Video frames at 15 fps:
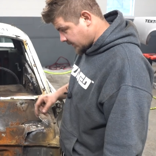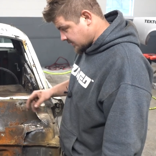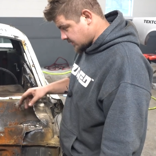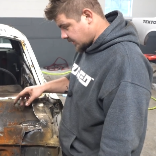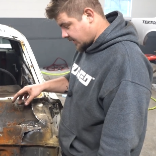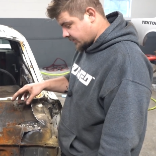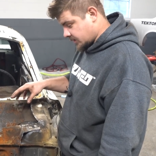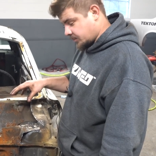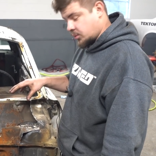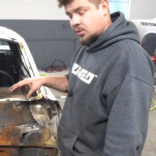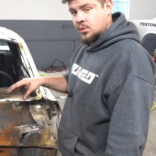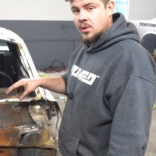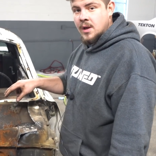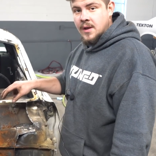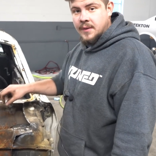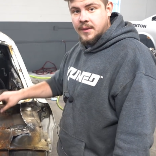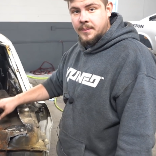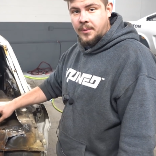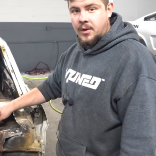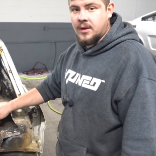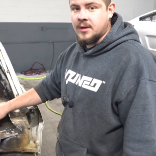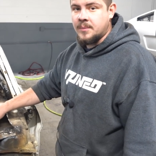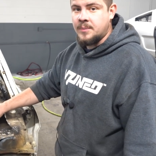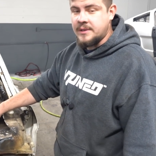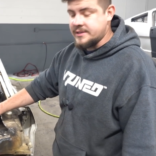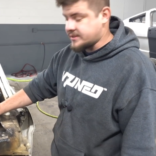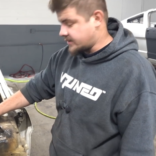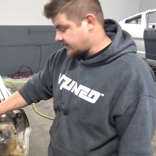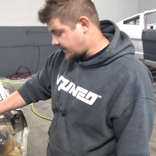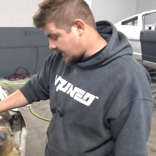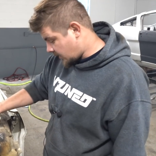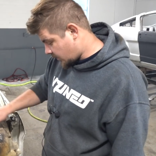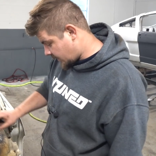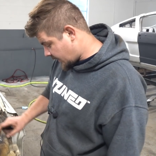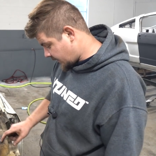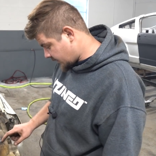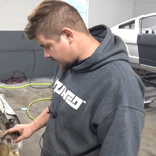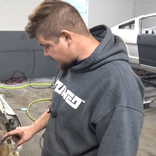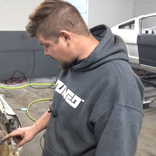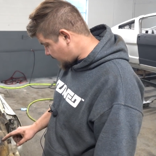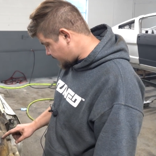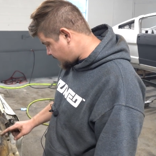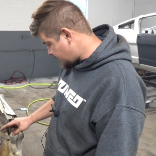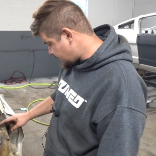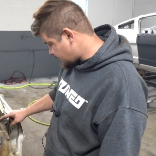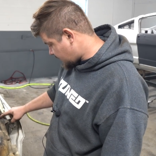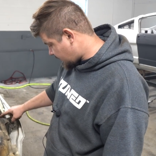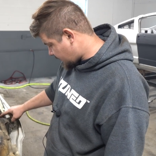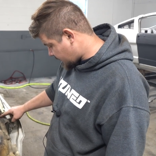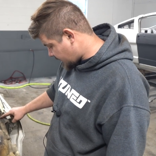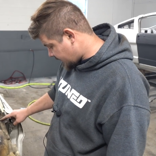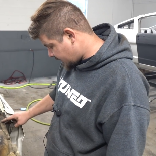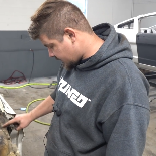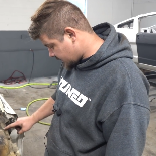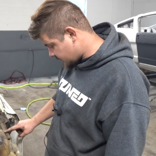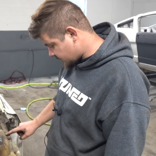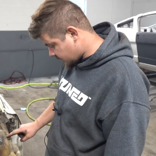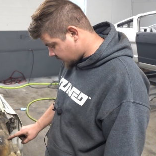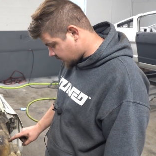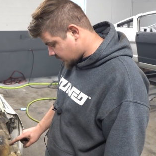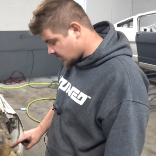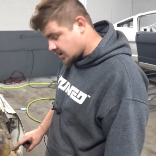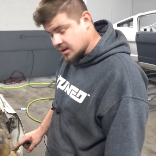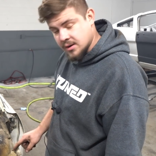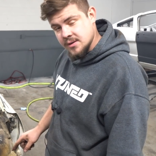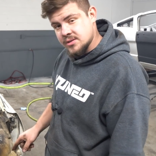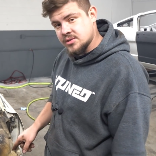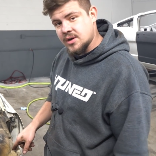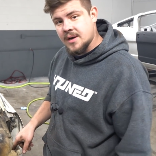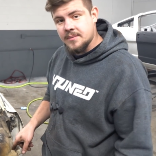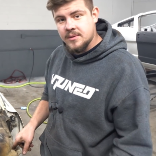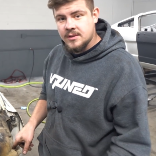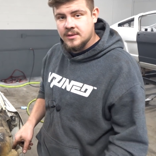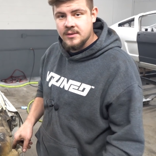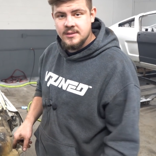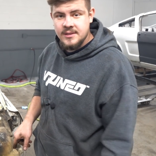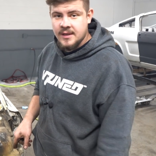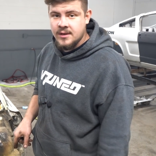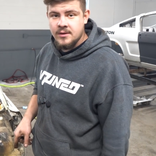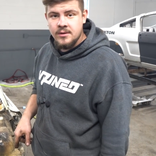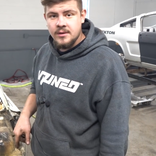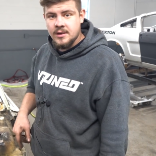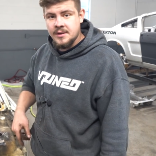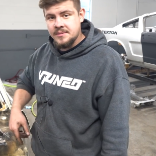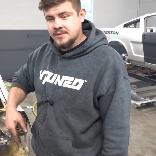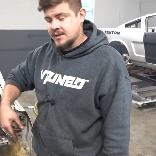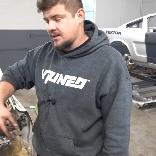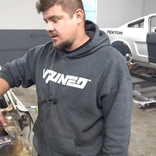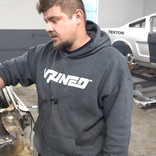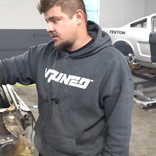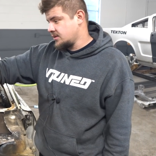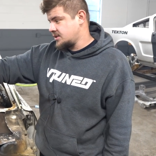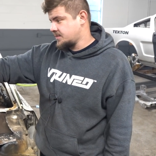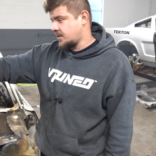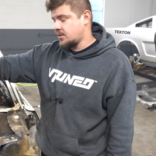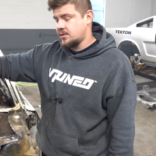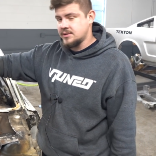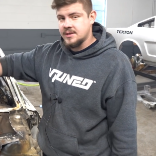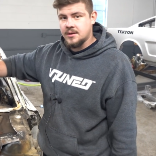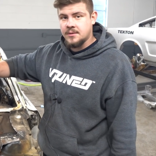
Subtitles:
basically going to have to pull the bottom piece of the cowl and the top piece out right here. So let's grab the sander and keep sanding all these spot welds